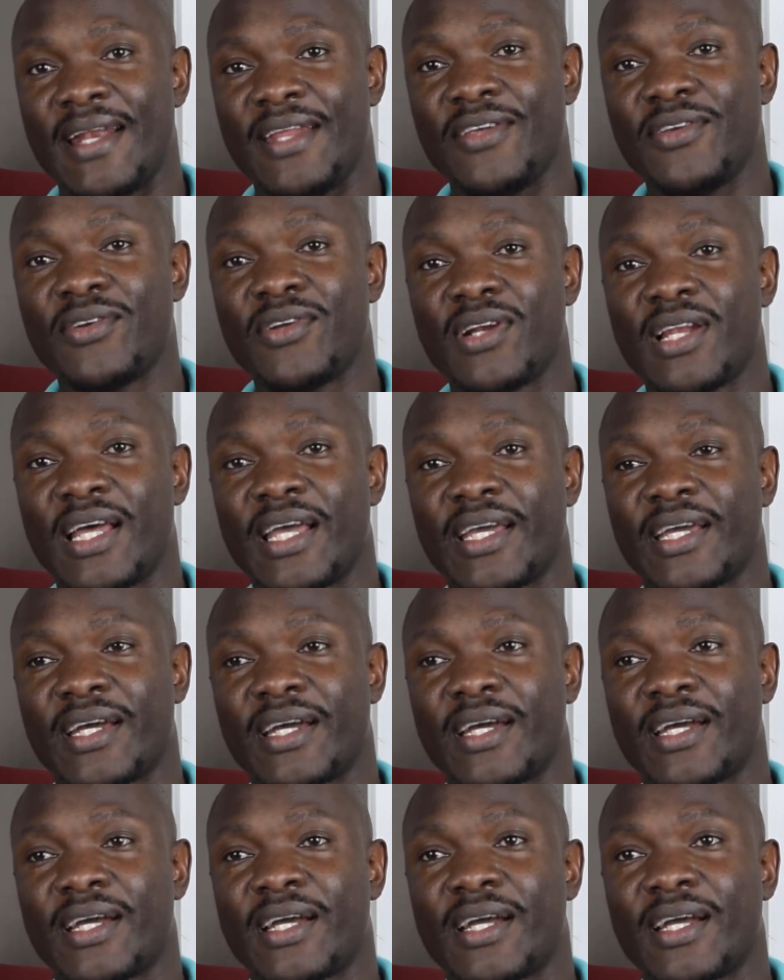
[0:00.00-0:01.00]
You know, like
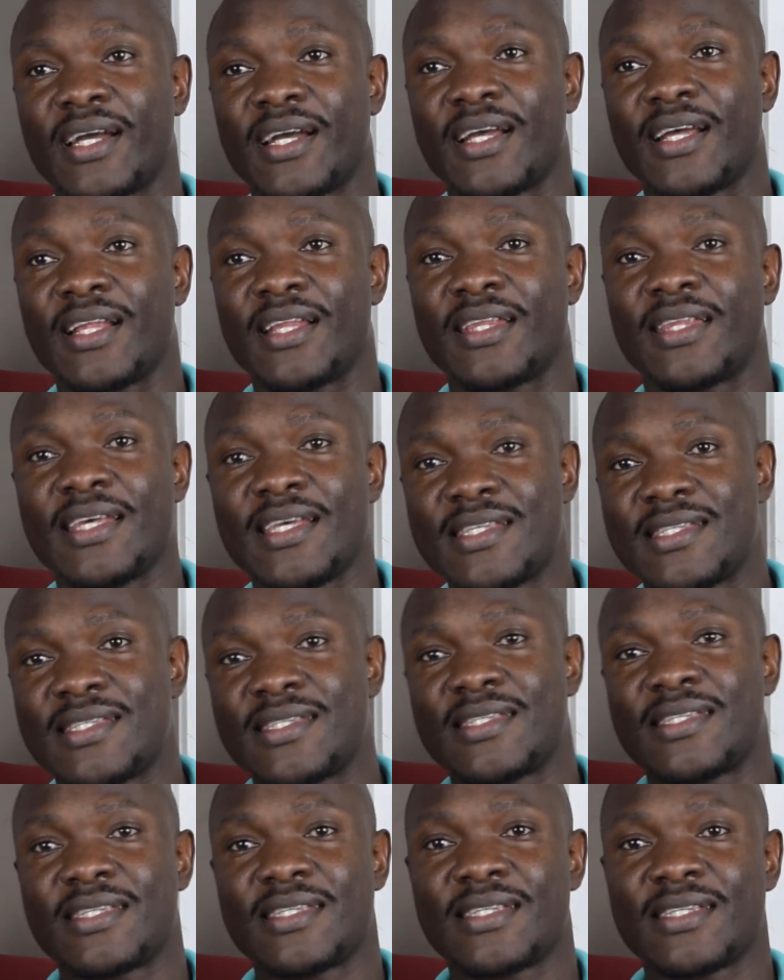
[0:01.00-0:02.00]

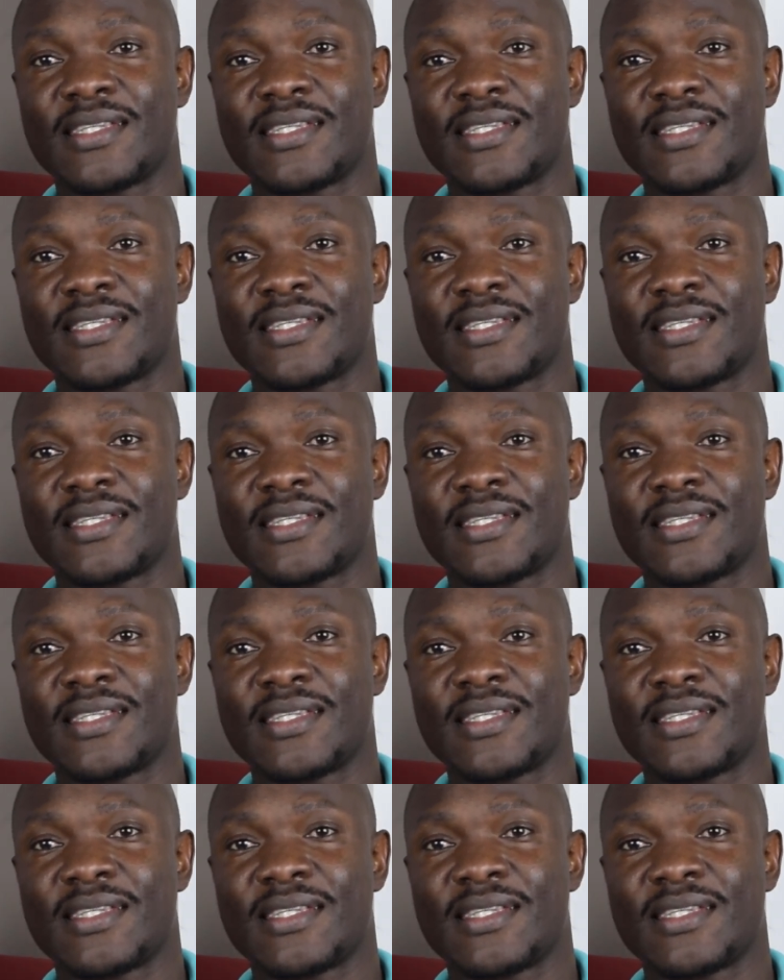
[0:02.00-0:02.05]
this?